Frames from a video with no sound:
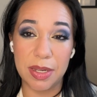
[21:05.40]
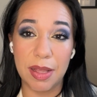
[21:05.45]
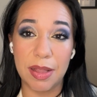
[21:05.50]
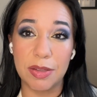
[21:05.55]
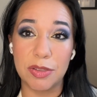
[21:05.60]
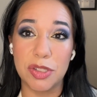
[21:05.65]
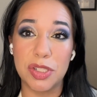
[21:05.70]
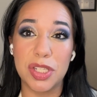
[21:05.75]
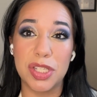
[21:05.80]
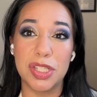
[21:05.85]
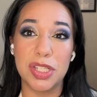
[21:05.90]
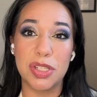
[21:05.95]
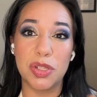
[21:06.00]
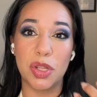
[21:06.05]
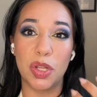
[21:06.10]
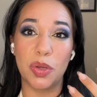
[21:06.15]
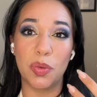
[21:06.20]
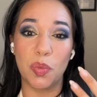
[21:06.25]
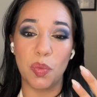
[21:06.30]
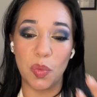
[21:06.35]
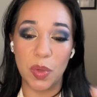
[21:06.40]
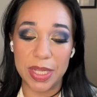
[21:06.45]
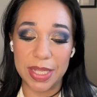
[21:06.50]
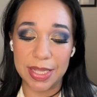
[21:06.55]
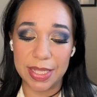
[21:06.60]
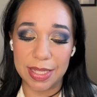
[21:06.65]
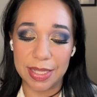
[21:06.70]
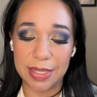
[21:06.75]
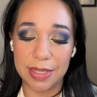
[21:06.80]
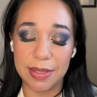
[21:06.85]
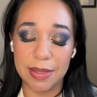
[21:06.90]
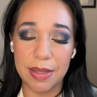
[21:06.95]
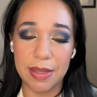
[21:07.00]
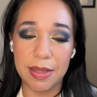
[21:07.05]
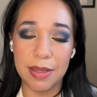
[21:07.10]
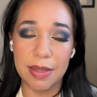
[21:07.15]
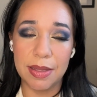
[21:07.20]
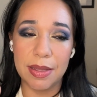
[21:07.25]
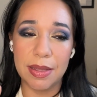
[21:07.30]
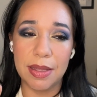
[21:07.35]
colors can just look really
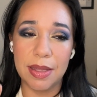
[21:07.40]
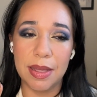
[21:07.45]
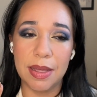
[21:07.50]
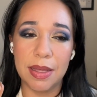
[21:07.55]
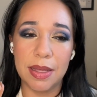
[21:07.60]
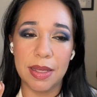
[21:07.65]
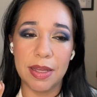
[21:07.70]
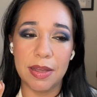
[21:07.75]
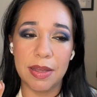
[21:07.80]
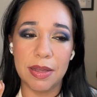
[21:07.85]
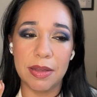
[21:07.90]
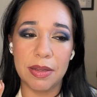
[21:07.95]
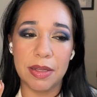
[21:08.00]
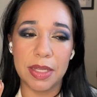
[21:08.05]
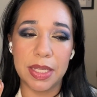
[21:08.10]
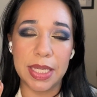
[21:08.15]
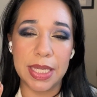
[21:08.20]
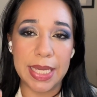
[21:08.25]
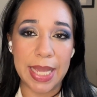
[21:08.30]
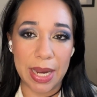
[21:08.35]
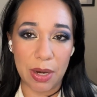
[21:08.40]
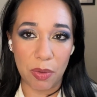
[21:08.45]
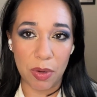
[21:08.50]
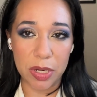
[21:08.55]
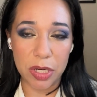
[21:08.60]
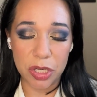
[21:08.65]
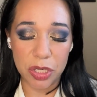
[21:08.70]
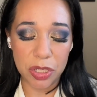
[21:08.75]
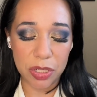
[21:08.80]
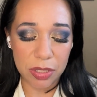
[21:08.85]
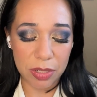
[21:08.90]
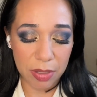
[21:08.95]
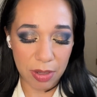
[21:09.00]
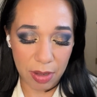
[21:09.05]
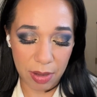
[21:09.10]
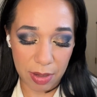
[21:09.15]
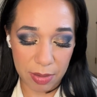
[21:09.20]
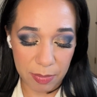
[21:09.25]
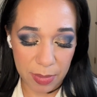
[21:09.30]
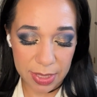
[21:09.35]
garish
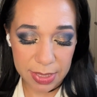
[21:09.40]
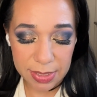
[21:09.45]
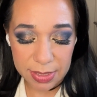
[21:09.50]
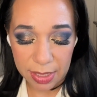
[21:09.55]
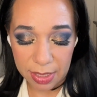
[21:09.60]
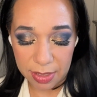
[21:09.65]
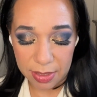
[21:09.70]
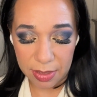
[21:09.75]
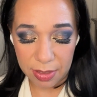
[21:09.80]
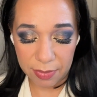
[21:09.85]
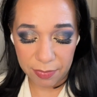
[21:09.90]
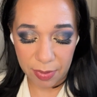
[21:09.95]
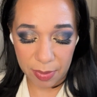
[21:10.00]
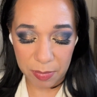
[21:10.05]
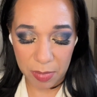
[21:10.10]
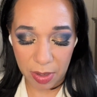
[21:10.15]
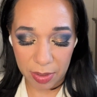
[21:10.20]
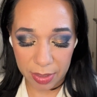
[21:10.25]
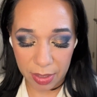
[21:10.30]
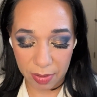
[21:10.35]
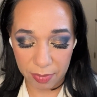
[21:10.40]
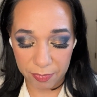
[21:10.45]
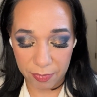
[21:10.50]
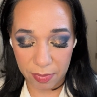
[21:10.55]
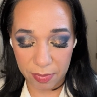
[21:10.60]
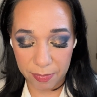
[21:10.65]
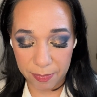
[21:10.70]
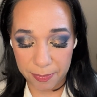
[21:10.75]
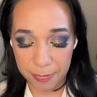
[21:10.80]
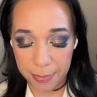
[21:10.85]
on my skin if I'm not careful.